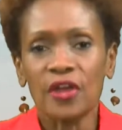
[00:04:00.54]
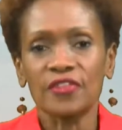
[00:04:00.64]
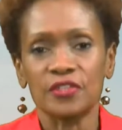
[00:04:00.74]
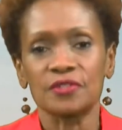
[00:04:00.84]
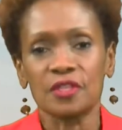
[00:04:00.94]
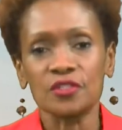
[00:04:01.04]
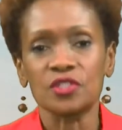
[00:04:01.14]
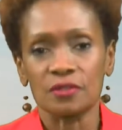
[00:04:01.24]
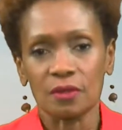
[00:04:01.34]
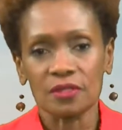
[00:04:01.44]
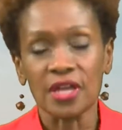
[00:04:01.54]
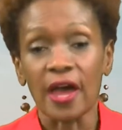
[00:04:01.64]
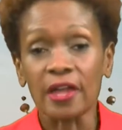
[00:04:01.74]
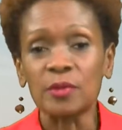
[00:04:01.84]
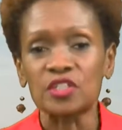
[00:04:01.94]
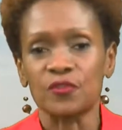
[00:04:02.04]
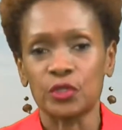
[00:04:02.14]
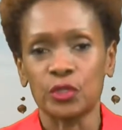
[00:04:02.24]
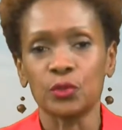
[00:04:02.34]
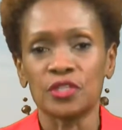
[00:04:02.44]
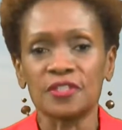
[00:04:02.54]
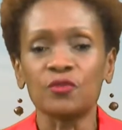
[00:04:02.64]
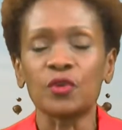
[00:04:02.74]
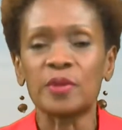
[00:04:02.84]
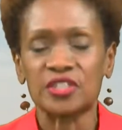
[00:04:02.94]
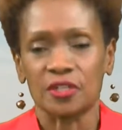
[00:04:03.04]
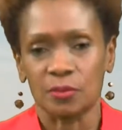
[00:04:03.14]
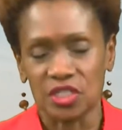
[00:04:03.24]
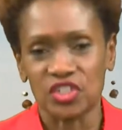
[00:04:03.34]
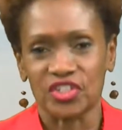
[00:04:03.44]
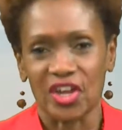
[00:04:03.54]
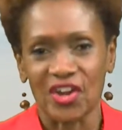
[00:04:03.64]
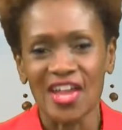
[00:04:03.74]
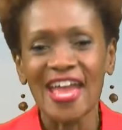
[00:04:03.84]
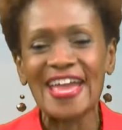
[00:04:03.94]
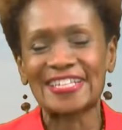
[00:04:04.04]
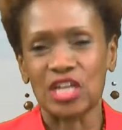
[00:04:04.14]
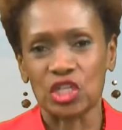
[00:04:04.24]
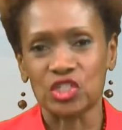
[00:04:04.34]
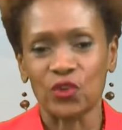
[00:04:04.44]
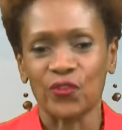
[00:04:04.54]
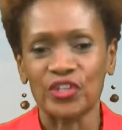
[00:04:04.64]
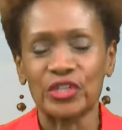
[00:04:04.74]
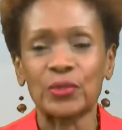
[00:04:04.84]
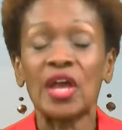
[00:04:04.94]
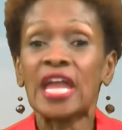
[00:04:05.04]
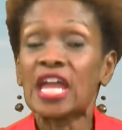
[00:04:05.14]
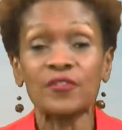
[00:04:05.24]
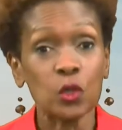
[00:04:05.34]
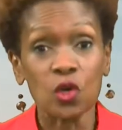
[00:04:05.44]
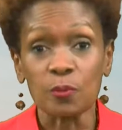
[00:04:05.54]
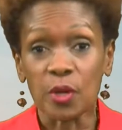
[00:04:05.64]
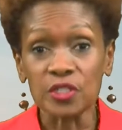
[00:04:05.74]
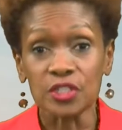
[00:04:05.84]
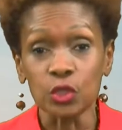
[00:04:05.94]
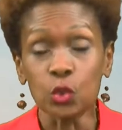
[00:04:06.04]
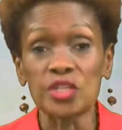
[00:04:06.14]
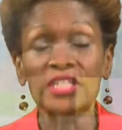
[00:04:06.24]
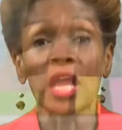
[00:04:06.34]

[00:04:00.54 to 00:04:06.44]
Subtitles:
this time is for you. This information I'm going to share is also for you. If you are a person who is